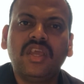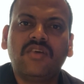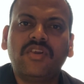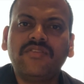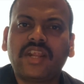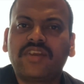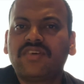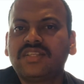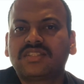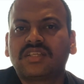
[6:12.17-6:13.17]
What I would
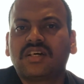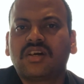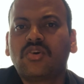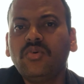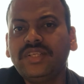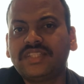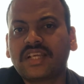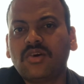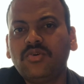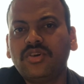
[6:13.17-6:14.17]
advise, go and
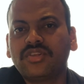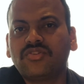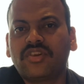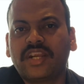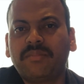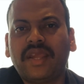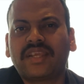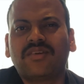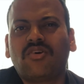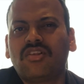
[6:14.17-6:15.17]
check out your net
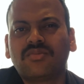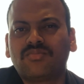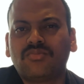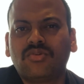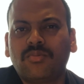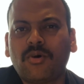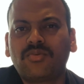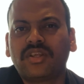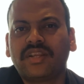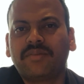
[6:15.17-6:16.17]
banking. All the more
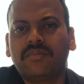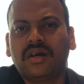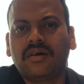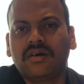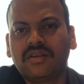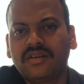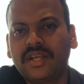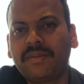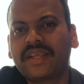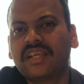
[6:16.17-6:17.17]
popular
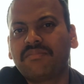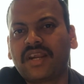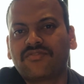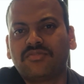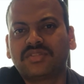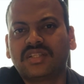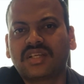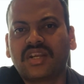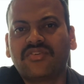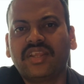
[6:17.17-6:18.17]
net banking platforms in the
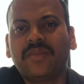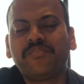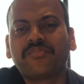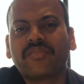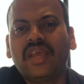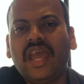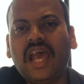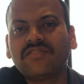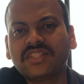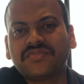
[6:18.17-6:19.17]
country
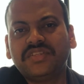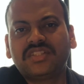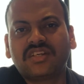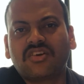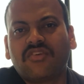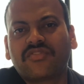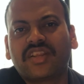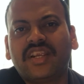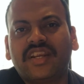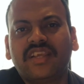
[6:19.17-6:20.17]
have this feature of
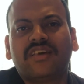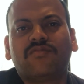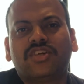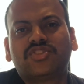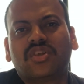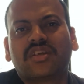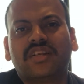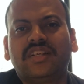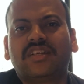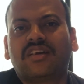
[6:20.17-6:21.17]
creating a virtual
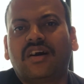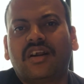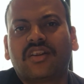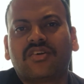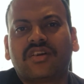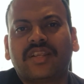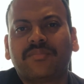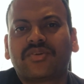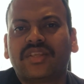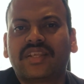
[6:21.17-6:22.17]
credit card or a
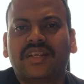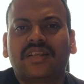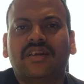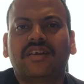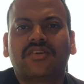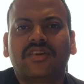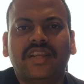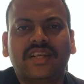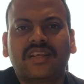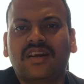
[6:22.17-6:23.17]
temporary credit card or a
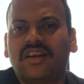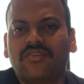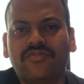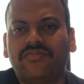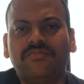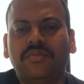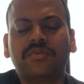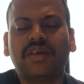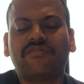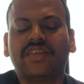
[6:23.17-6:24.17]
net card.
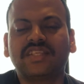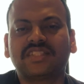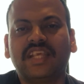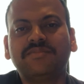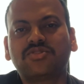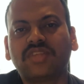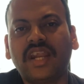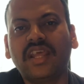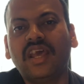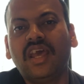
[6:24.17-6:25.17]
They have various names to
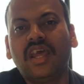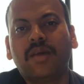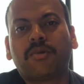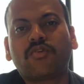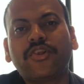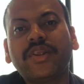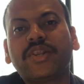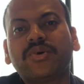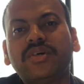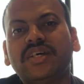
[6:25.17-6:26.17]
that. But what you
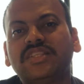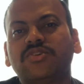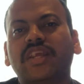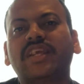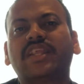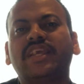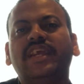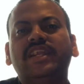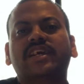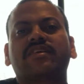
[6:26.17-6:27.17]
can do is you can
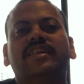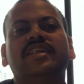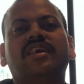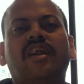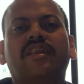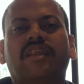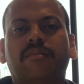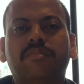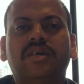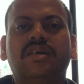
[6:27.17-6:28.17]
create a credit card
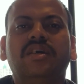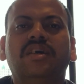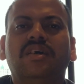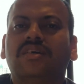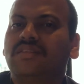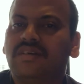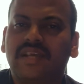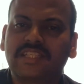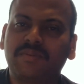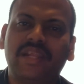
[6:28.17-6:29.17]
number, the
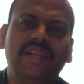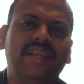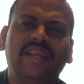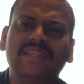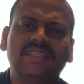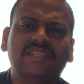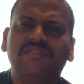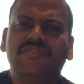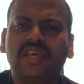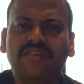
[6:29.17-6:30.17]
expiry date, the
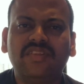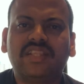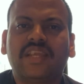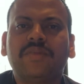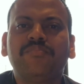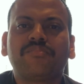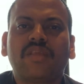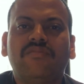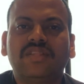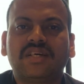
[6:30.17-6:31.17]
CVV, everything
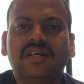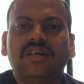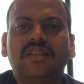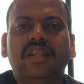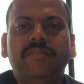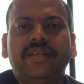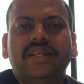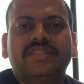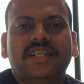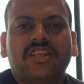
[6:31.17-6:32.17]
with a
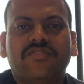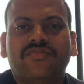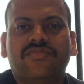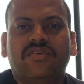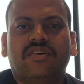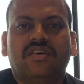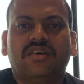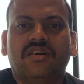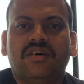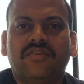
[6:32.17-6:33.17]
limited set
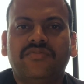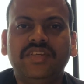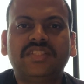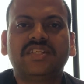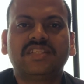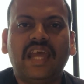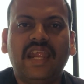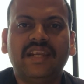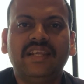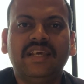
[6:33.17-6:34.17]
of features
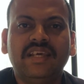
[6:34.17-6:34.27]
and